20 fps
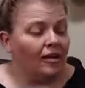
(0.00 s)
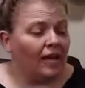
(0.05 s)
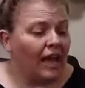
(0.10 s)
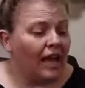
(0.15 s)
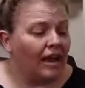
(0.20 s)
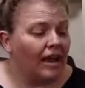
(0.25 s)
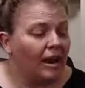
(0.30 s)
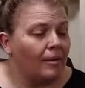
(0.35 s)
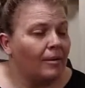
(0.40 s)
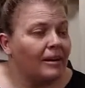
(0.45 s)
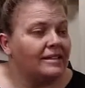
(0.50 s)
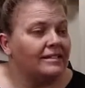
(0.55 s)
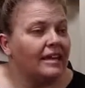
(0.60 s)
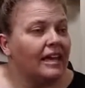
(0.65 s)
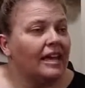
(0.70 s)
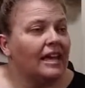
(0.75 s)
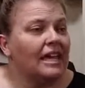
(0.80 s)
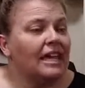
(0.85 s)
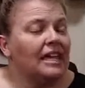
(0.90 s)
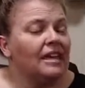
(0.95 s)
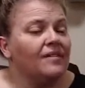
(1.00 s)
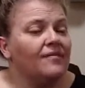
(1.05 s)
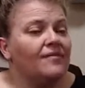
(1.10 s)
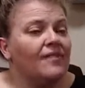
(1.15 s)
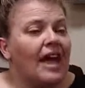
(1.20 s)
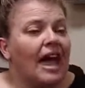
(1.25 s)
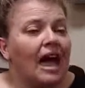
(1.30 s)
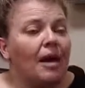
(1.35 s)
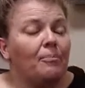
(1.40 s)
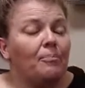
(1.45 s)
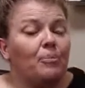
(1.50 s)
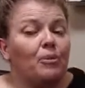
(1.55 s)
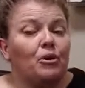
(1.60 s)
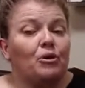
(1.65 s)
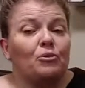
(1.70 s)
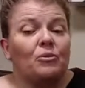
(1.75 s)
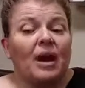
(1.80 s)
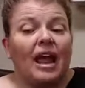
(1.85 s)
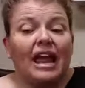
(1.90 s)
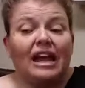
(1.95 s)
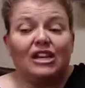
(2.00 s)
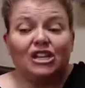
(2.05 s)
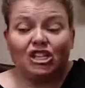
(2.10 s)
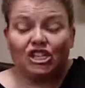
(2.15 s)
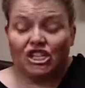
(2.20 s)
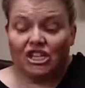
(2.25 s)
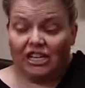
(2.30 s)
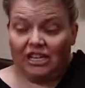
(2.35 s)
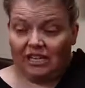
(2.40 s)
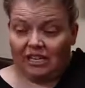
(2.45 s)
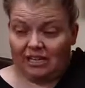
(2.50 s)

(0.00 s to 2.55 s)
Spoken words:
Okay, everybody say evaporation.